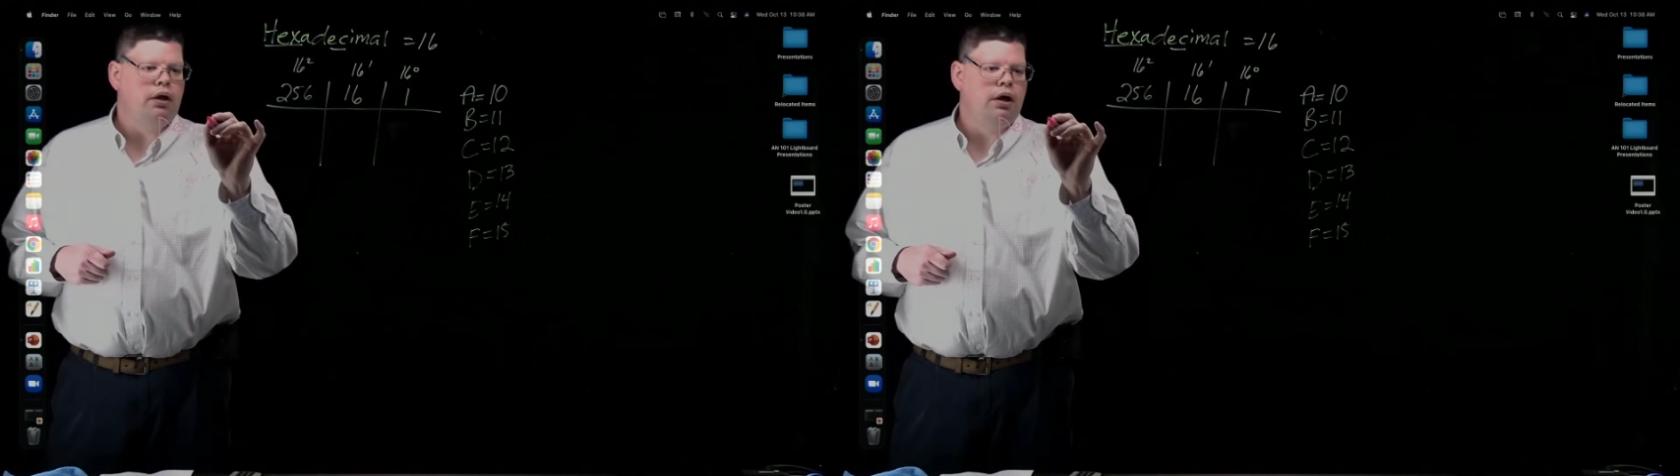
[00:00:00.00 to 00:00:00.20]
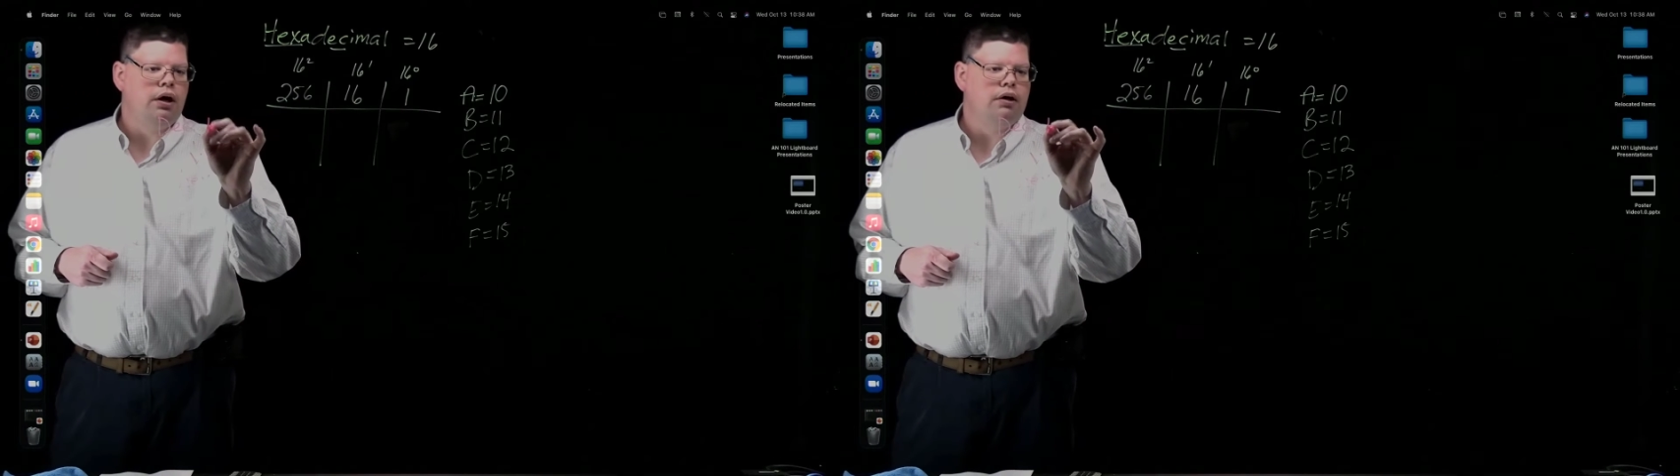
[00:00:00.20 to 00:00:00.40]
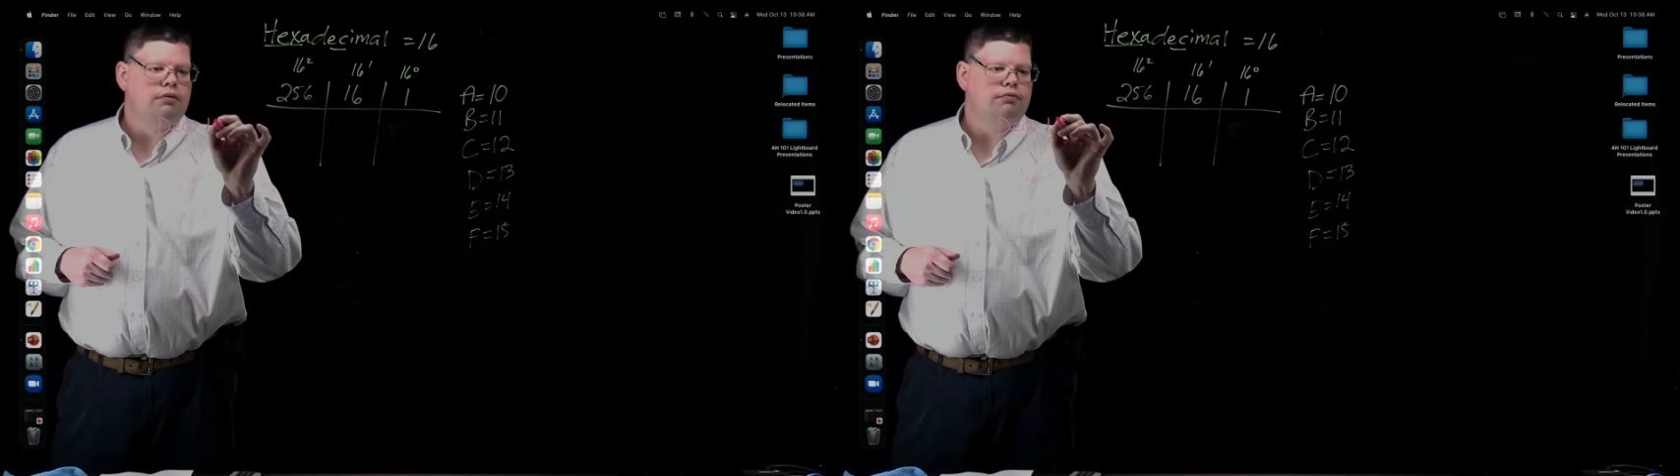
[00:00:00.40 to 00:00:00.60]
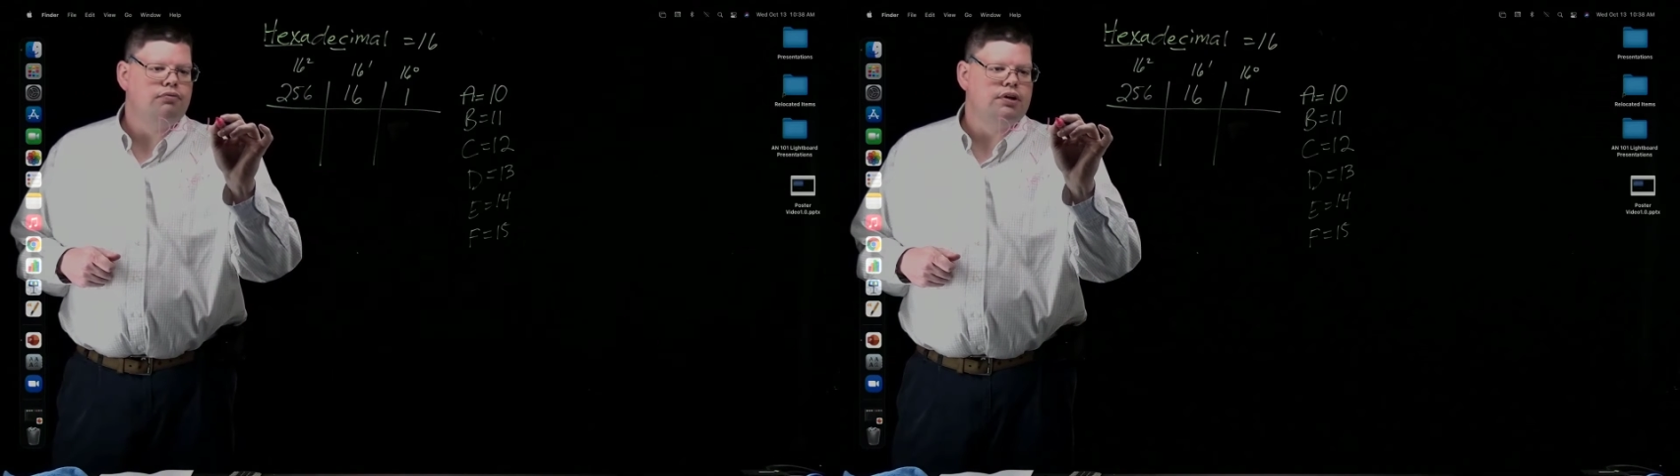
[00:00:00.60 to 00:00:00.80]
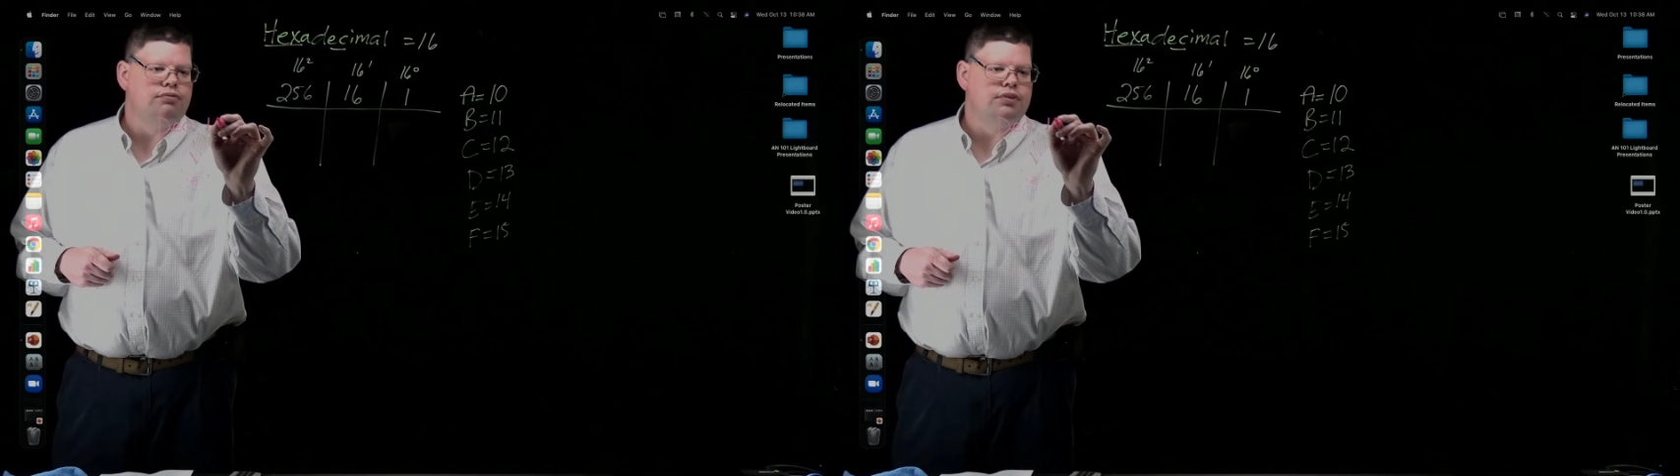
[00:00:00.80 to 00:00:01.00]

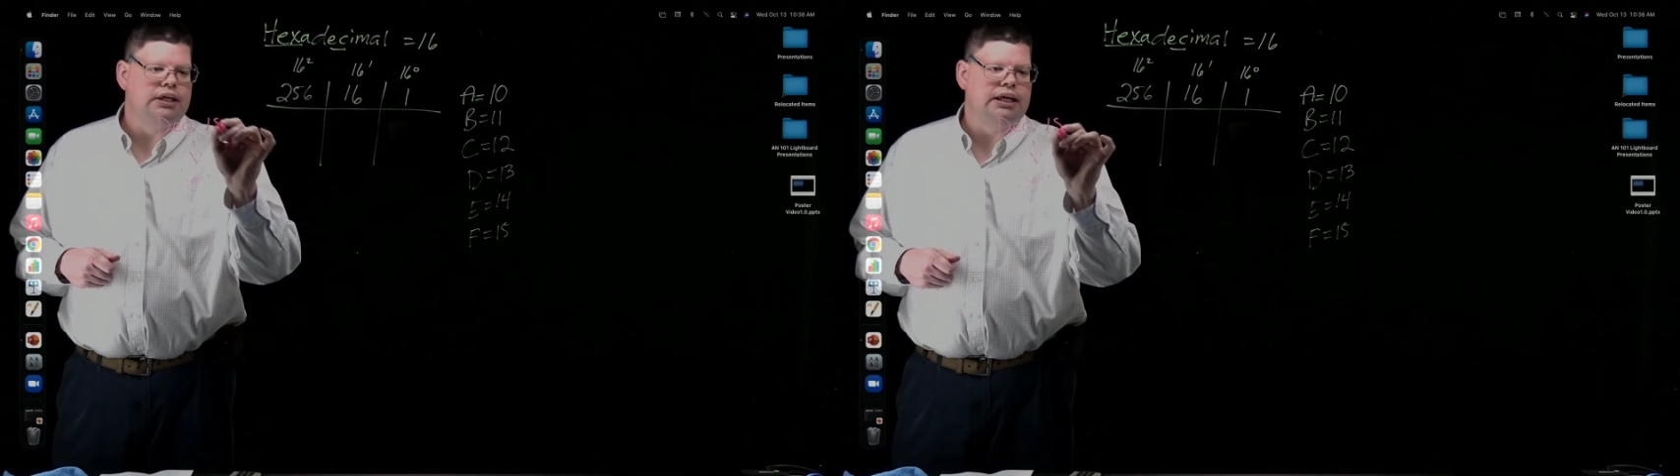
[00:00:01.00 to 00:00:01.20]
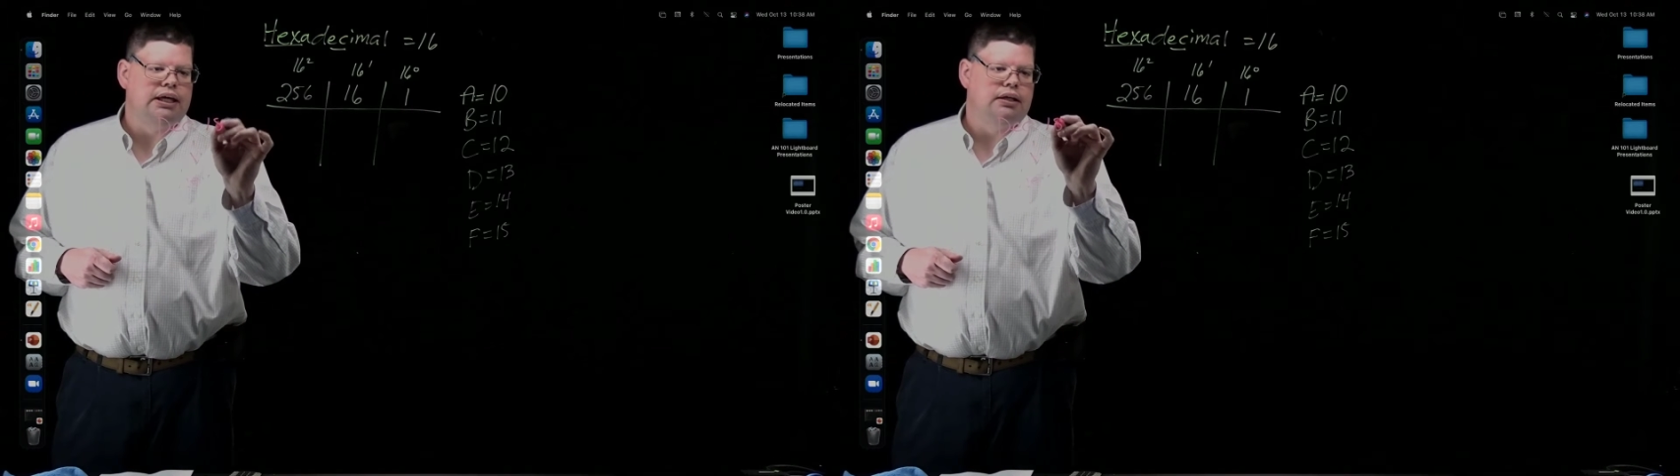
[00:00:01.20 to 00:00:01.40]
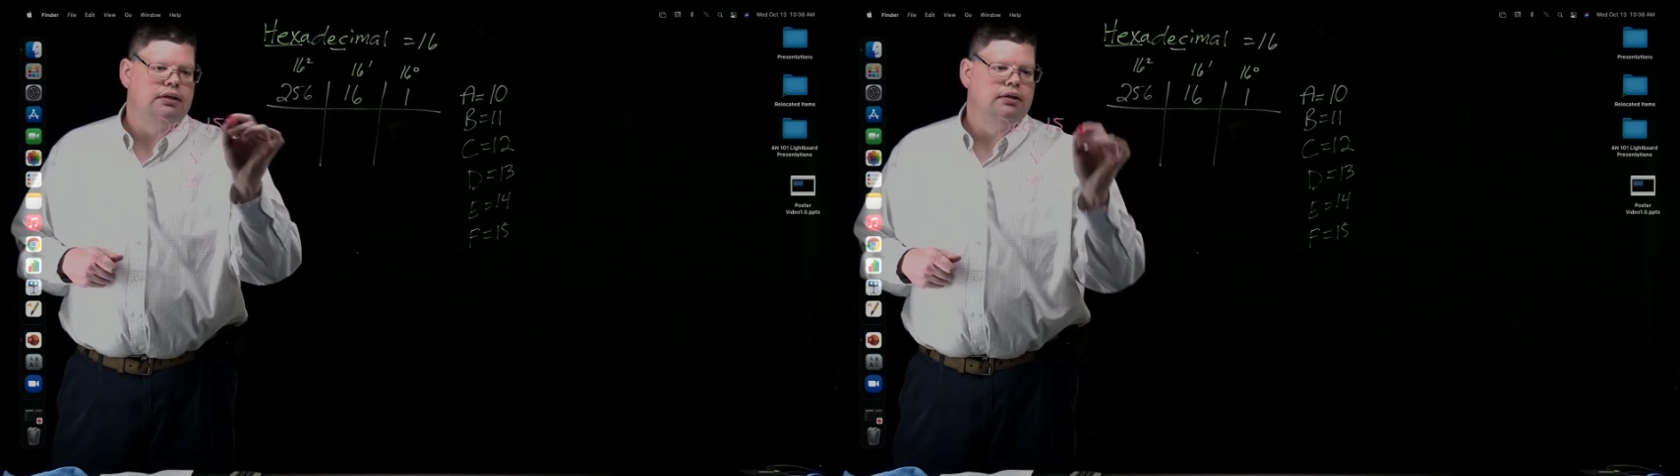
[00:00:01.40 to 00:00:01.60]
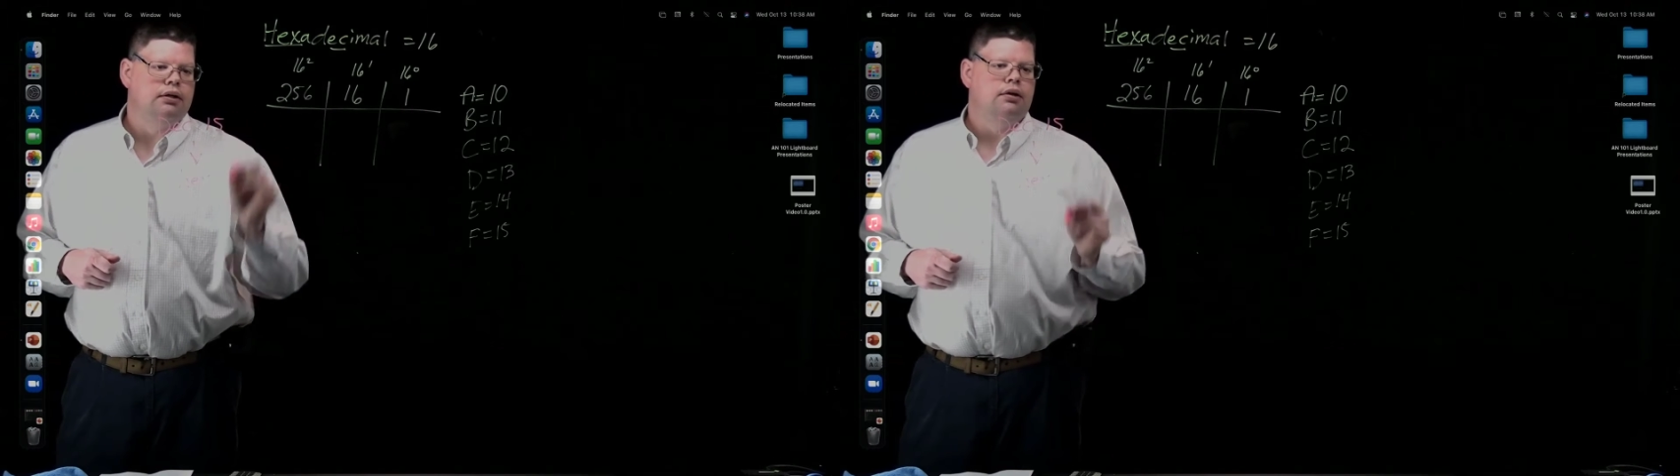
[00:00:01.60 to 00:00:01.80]
15,